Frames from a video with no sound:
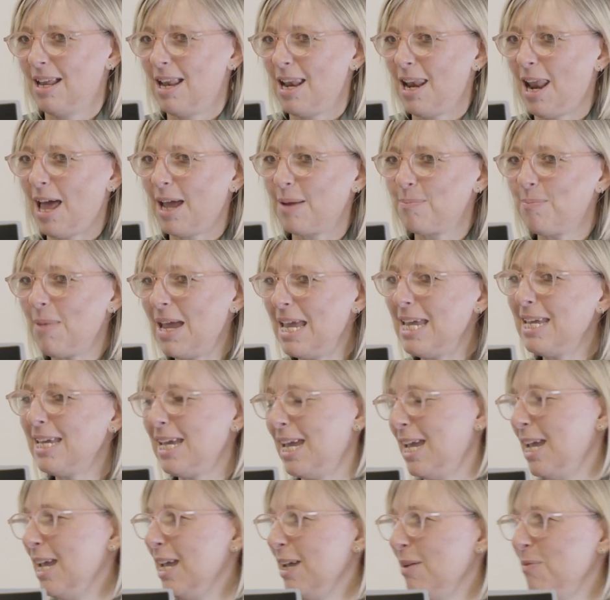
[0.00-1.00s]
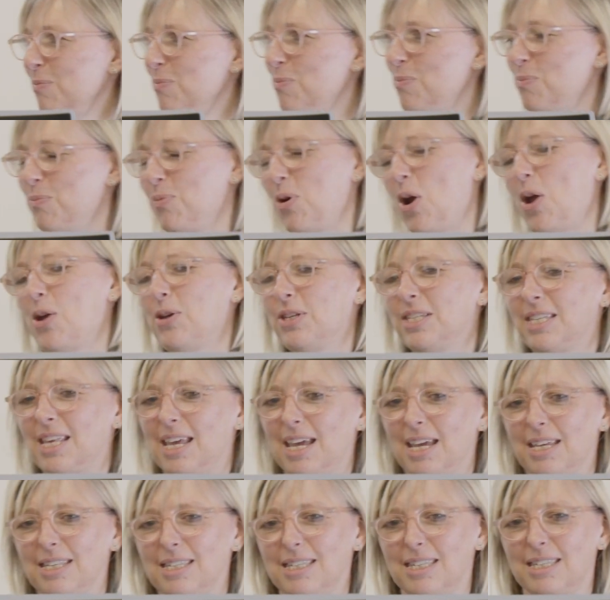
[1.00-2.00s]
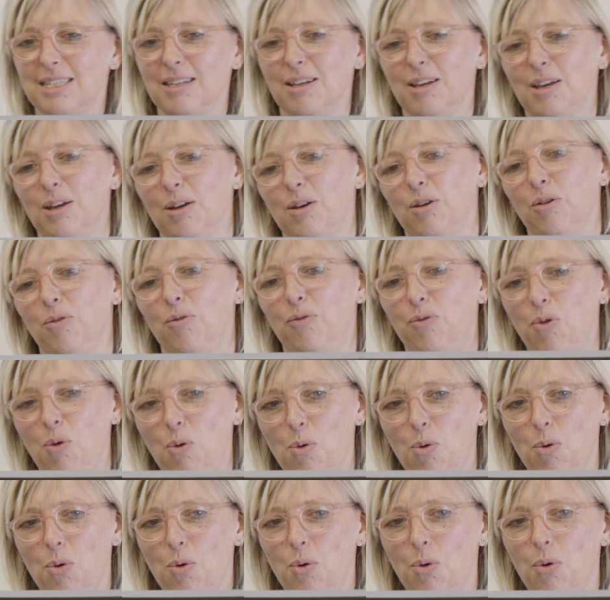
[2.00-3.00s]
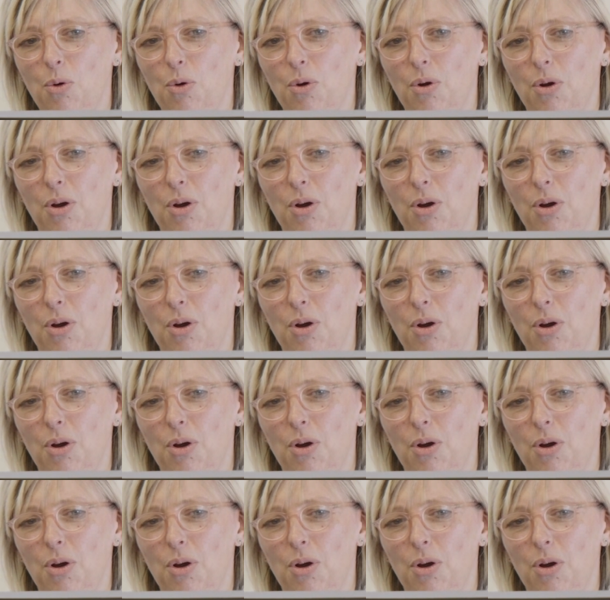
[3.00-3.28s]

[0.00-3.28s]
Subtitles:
like making process for